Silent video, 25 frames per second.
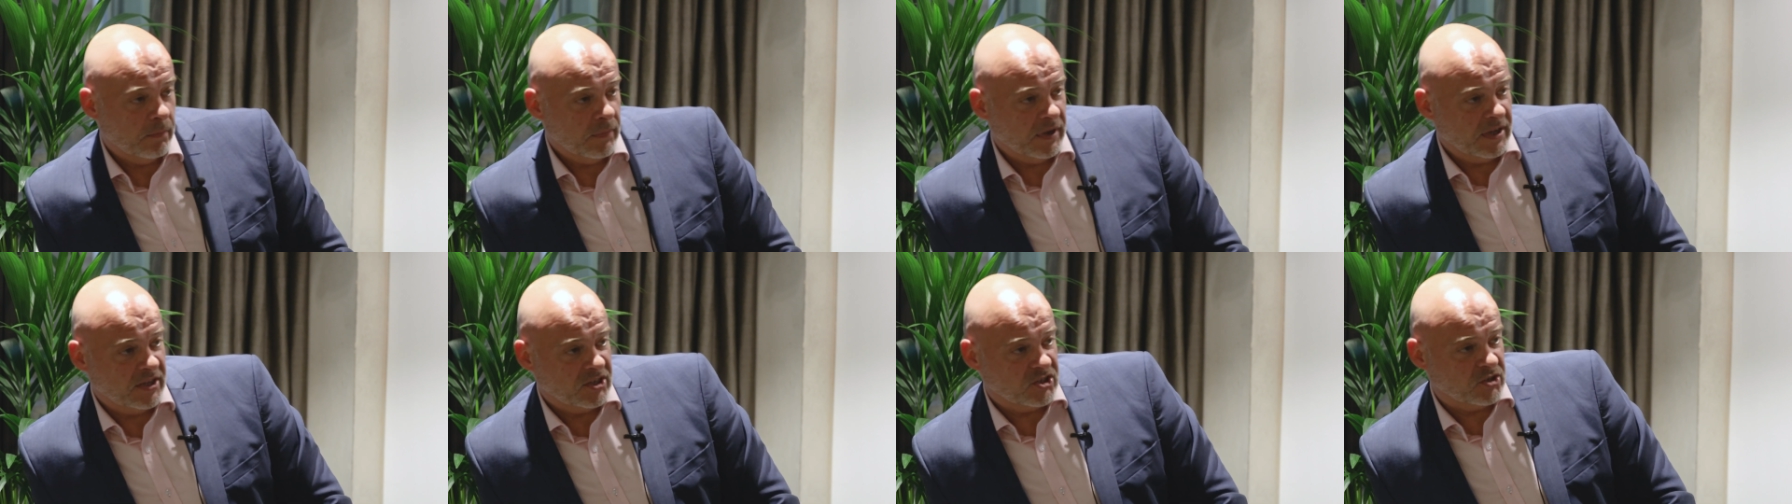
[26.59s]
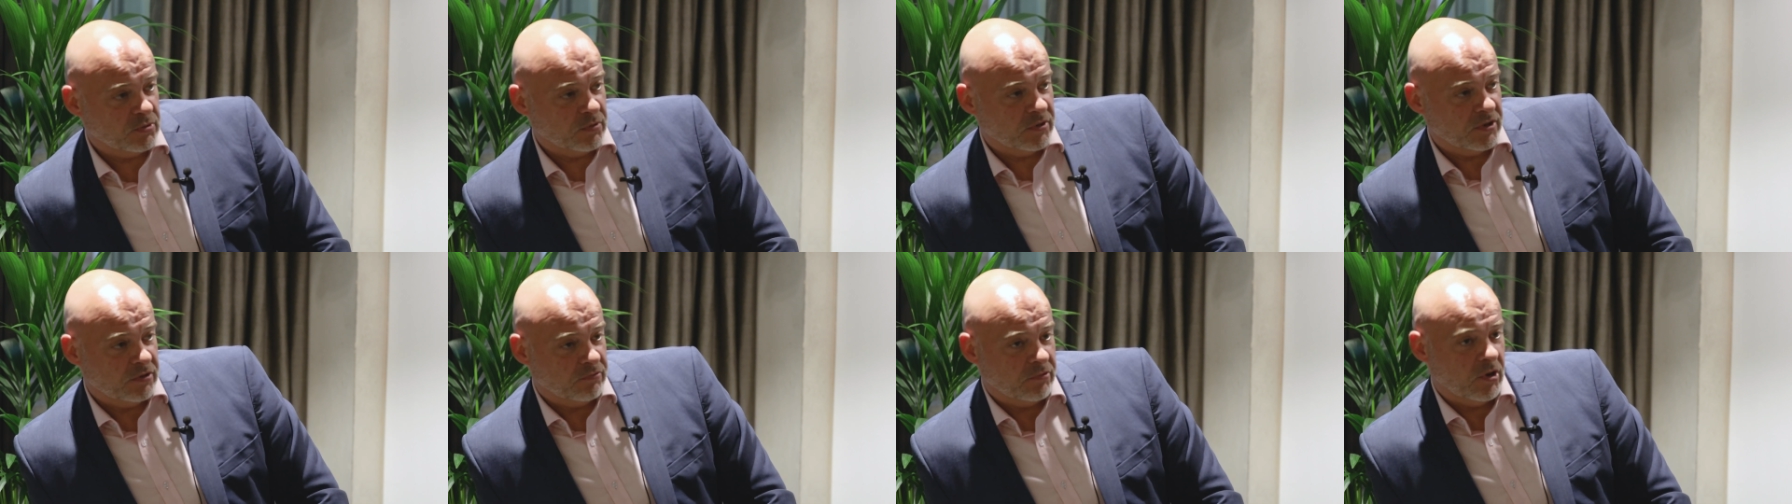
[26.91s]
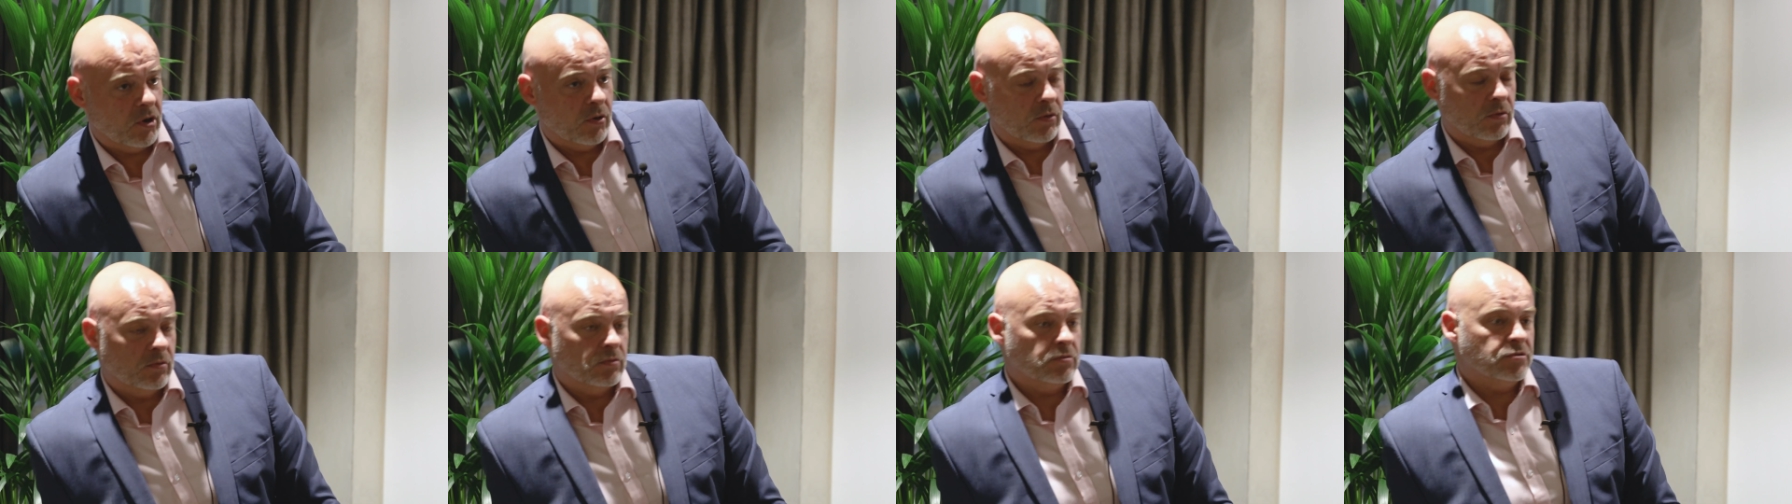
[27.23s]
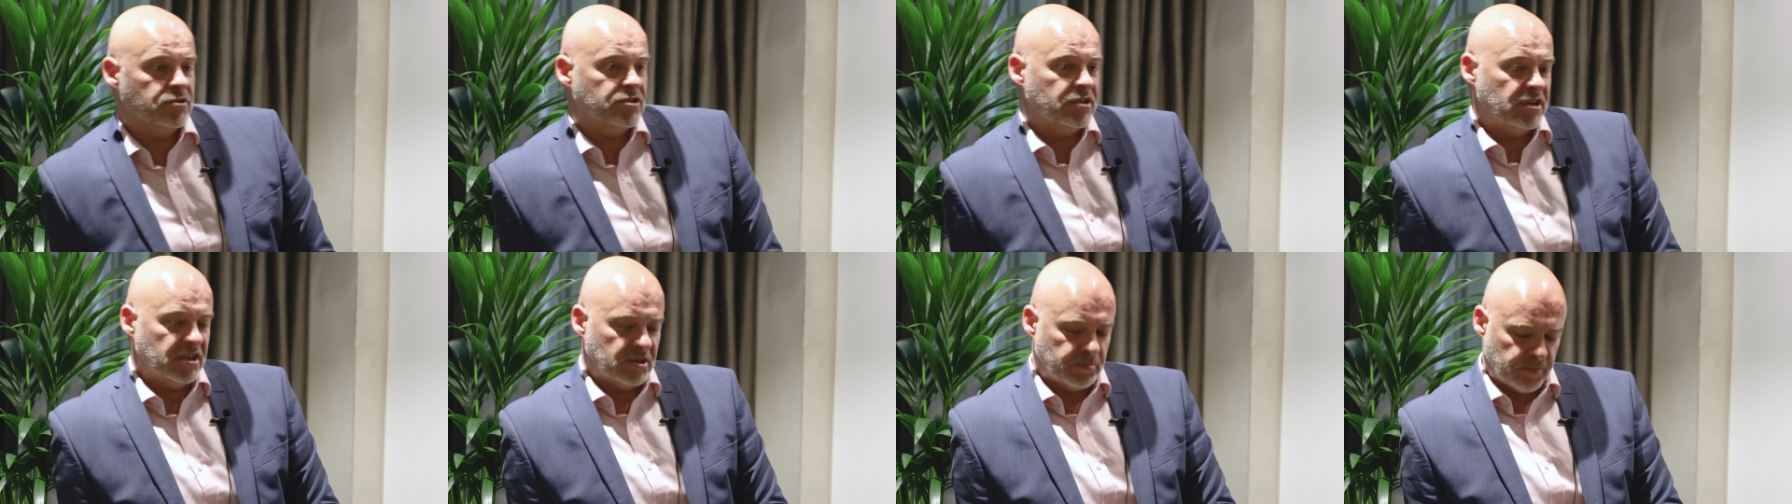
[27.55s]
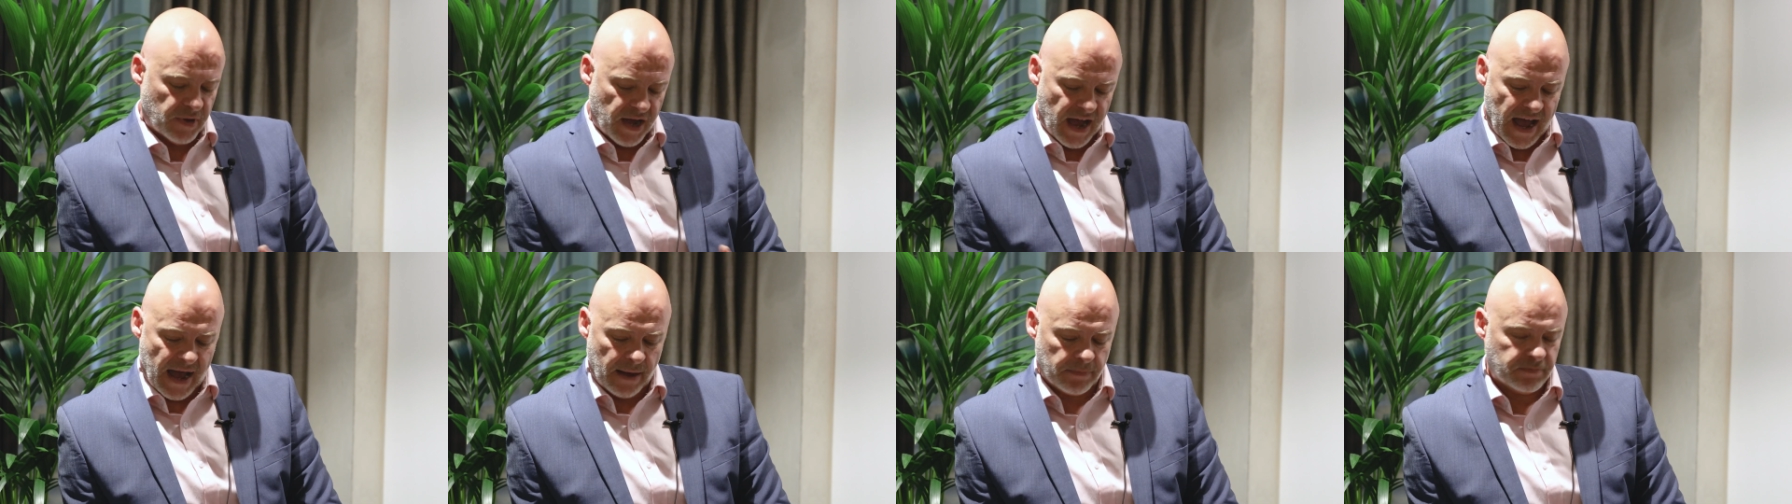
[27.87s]
into other roles is
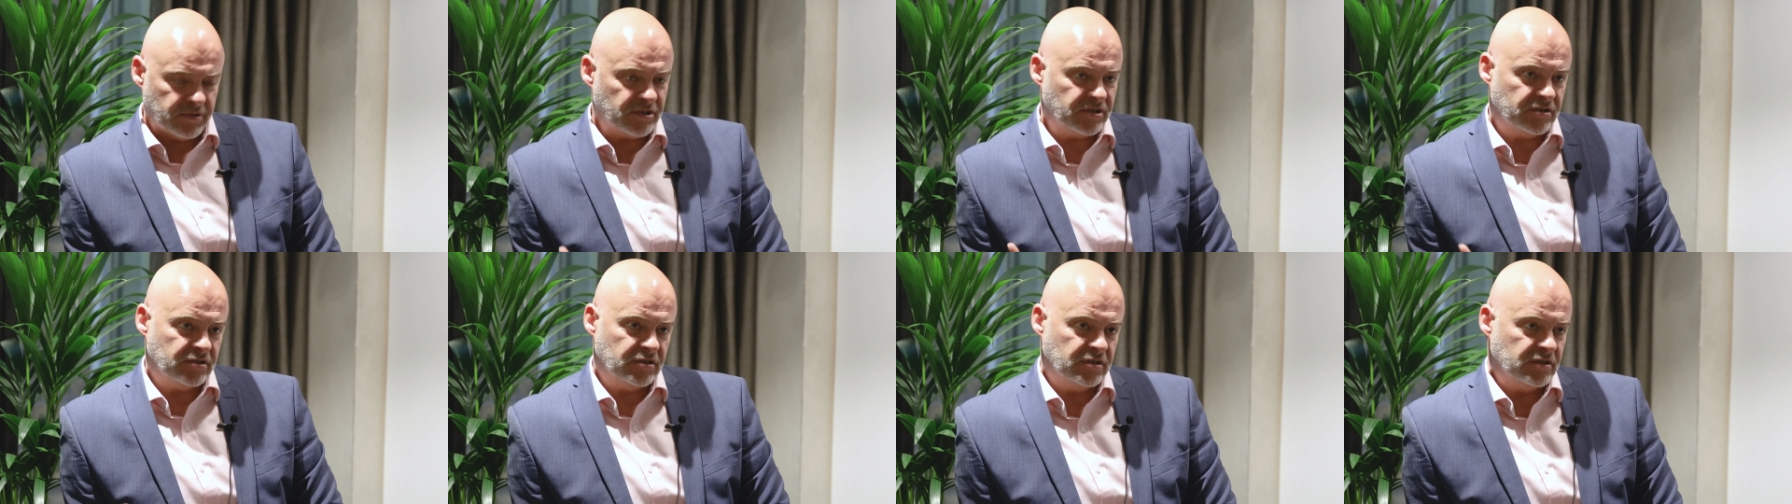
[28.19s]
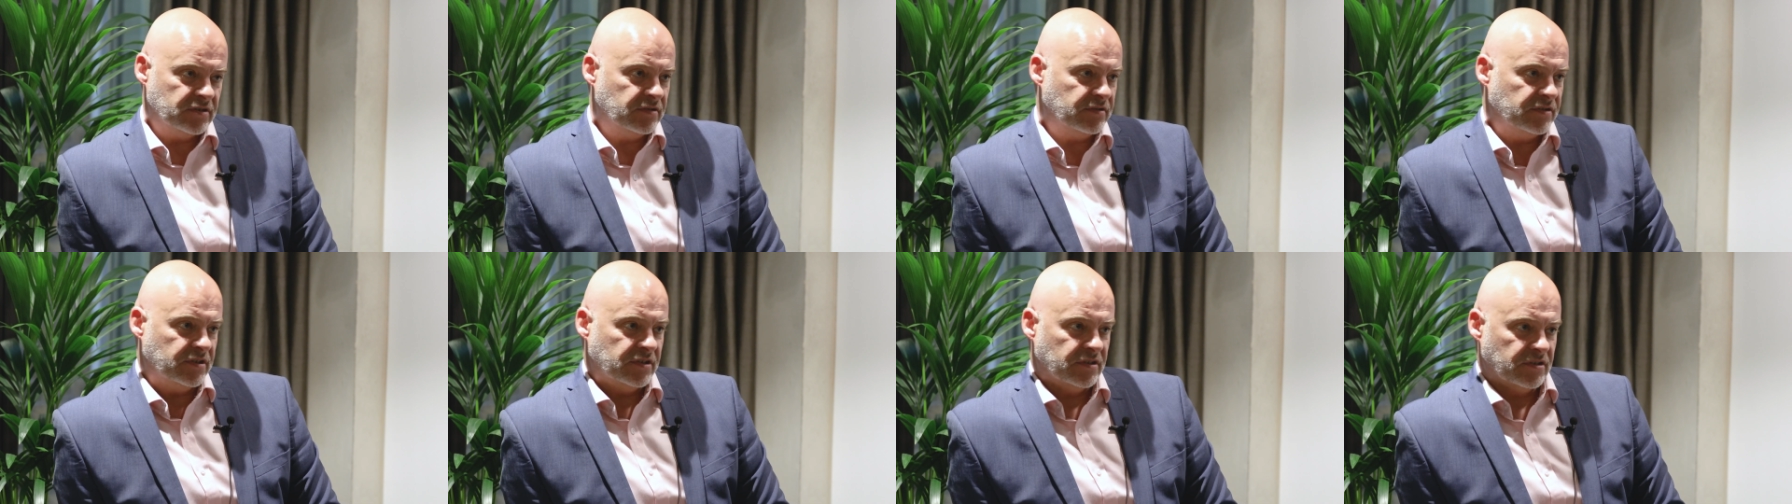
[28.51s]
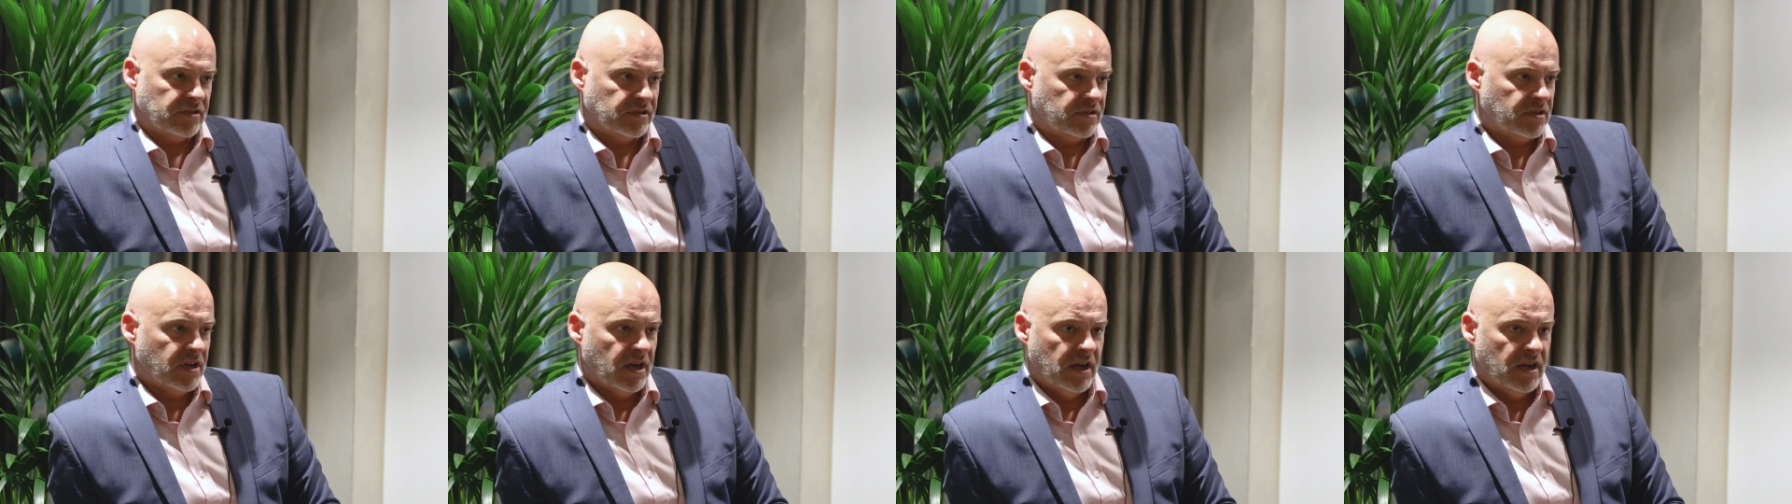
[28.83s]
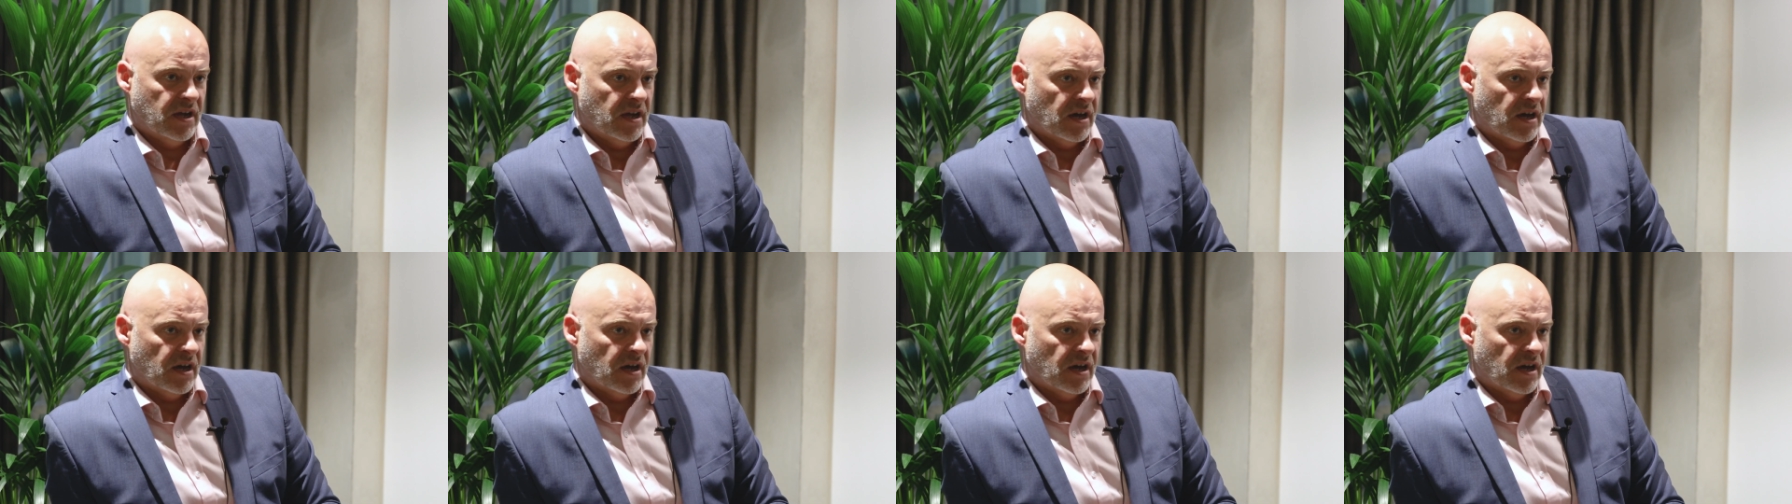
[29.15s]
perhaps that there's